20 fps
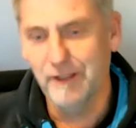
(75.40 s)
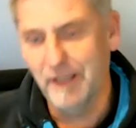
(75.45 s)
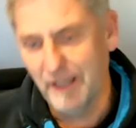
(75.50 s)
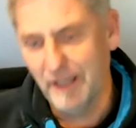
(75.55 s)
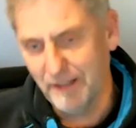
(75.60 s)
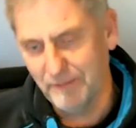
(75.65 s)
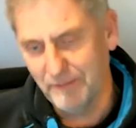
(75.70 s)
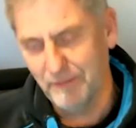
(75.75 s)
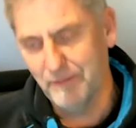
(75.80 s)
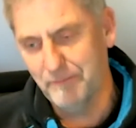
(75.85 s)

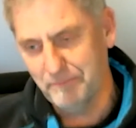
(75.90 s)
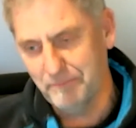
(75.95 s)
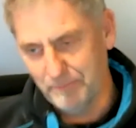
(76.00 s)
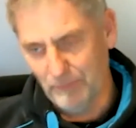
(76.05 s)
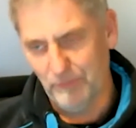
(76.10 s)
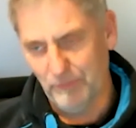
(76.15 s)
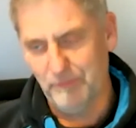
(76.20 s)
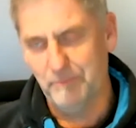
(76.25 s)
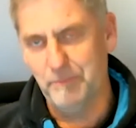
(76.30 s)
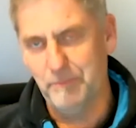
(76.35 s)
out
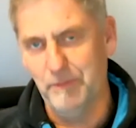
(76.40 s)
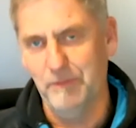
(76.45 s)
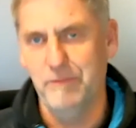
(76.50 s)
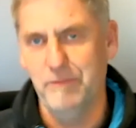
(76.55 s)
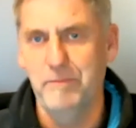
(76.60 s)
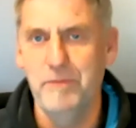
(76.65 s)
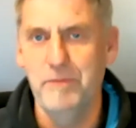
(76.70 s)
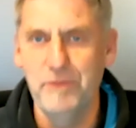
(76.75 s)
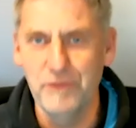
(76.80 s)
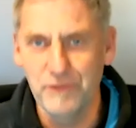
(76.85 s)
the
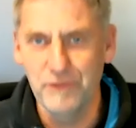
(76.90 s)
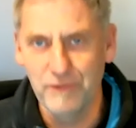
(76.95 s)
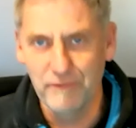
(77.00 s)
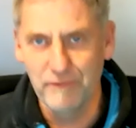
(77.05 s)
business